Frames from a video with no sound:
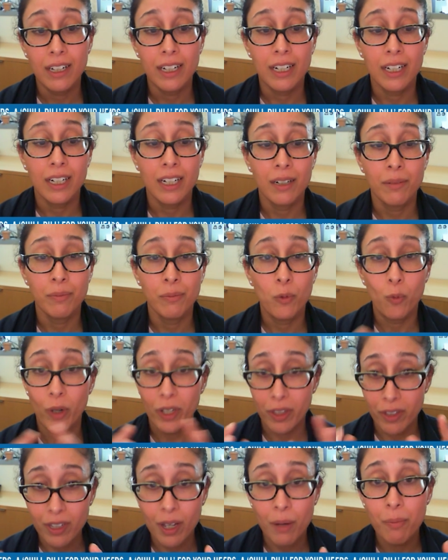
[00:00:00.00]
um, with
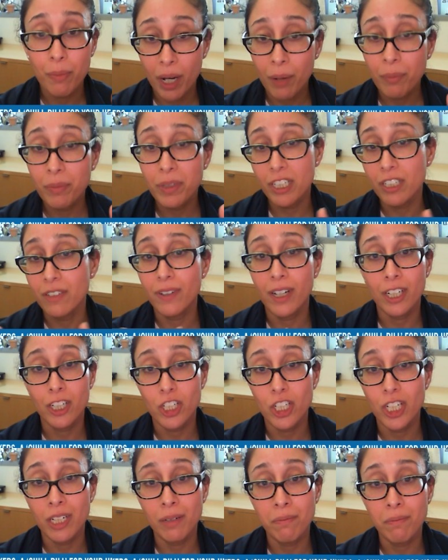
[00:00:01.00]
some pump
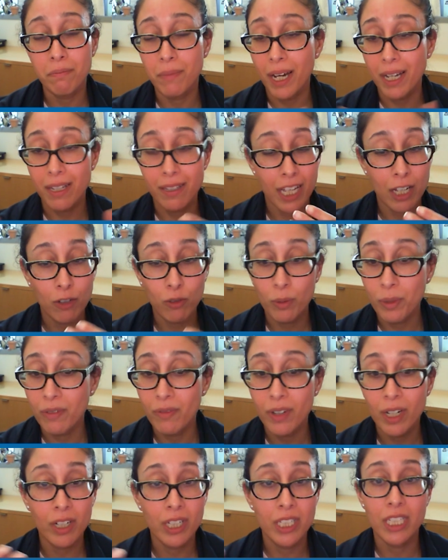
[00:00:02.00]
dysfunction, my sell would be
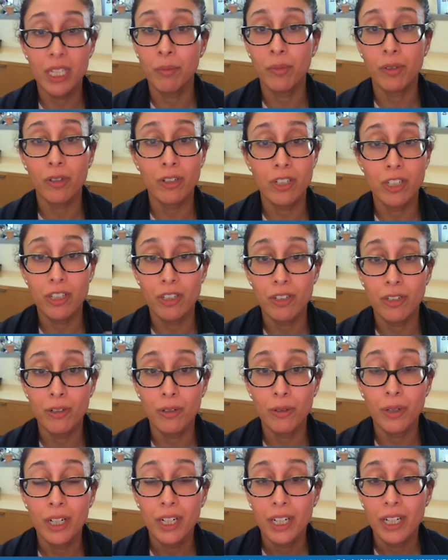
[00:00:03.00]
very similar
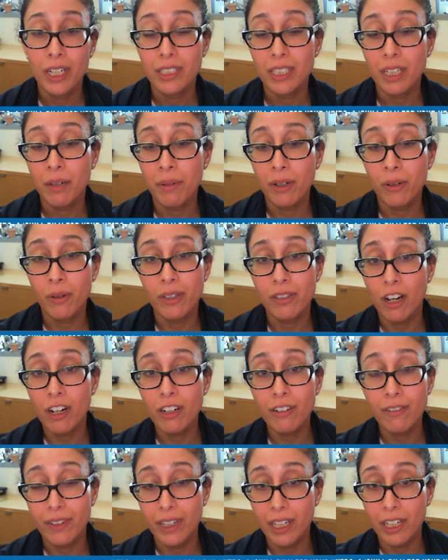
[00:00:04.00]
to someone who has
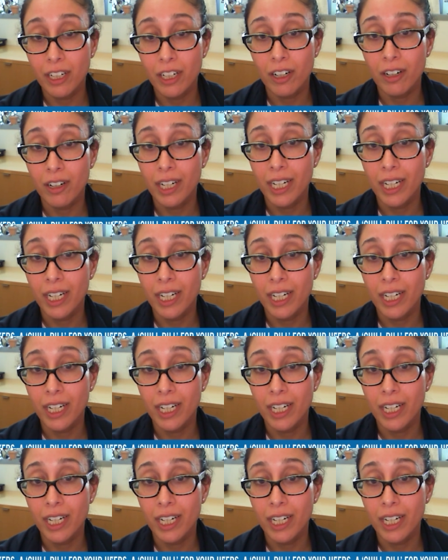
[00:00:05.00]
heart failure.